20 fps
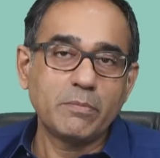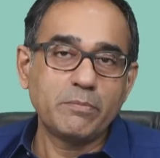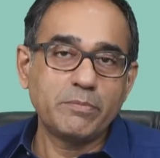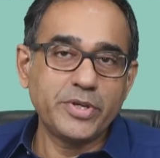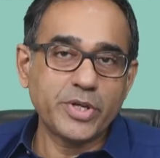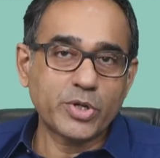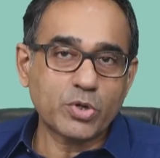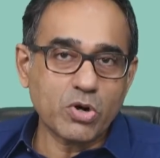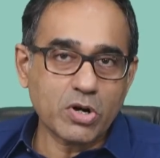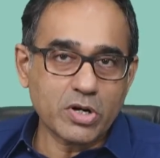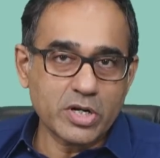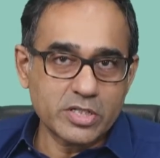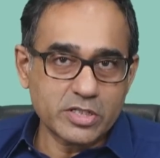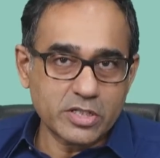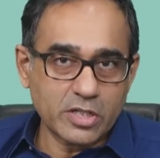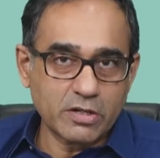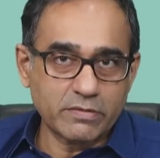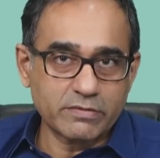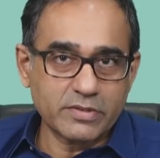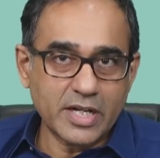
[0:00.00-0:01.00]
Be
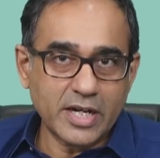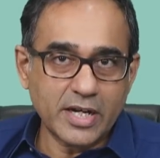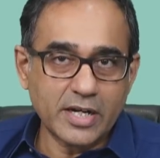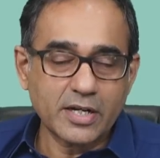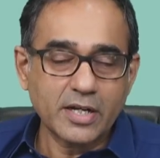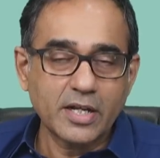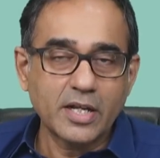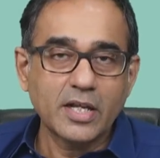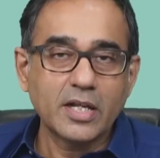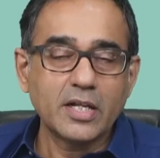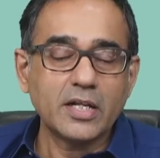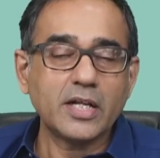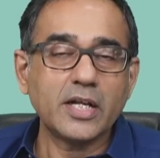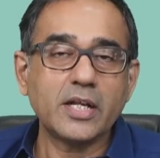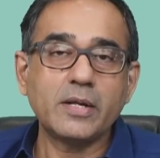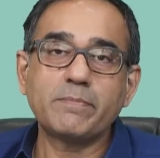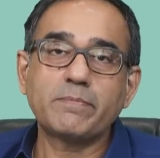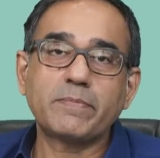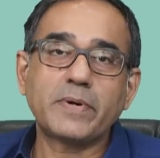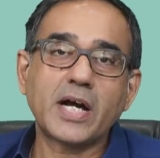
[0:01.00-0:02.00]
cognizant of that,
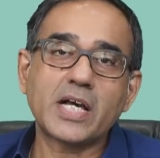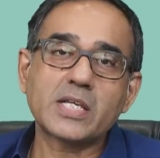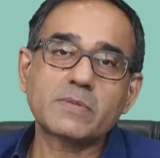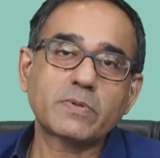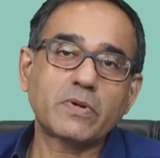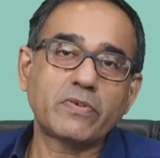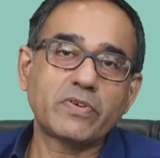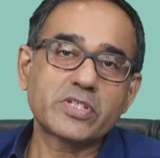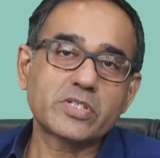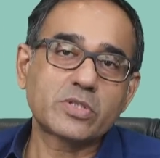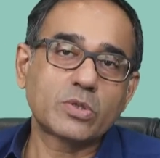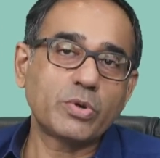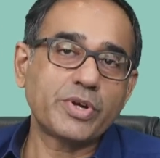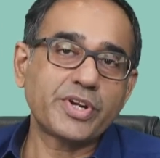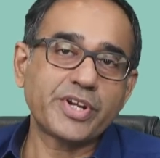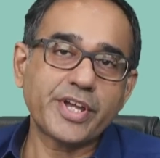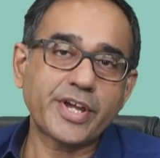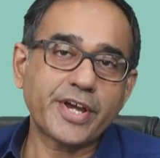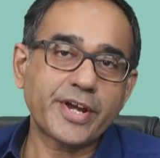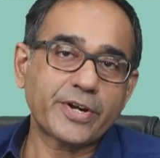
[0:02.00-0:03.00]
and past performance is no
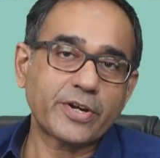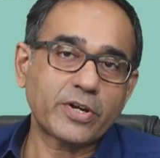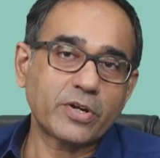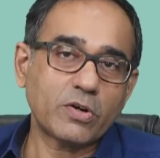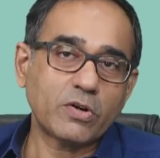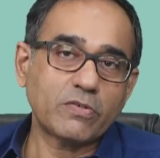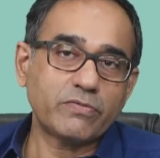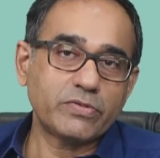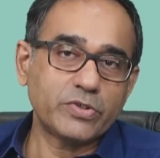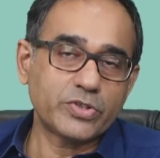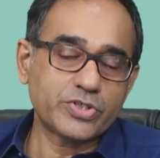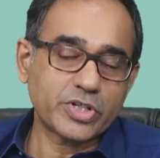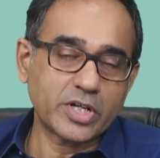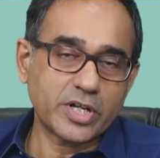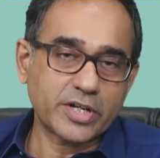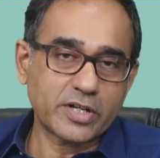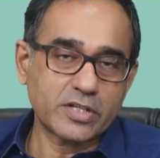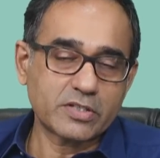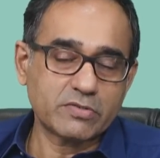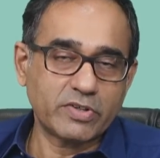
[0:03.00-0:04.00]
indicator of future
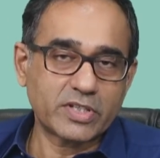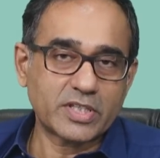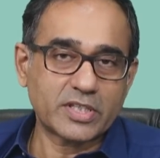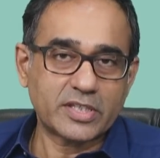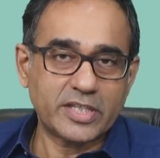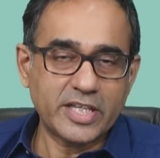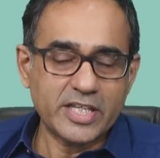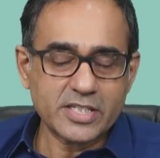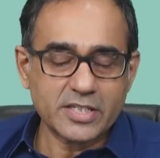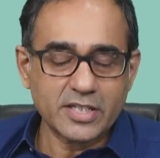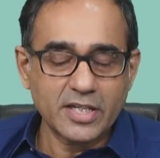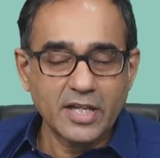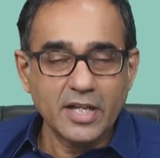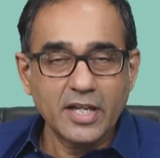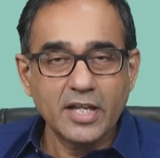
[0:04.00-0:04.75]
returns. With this,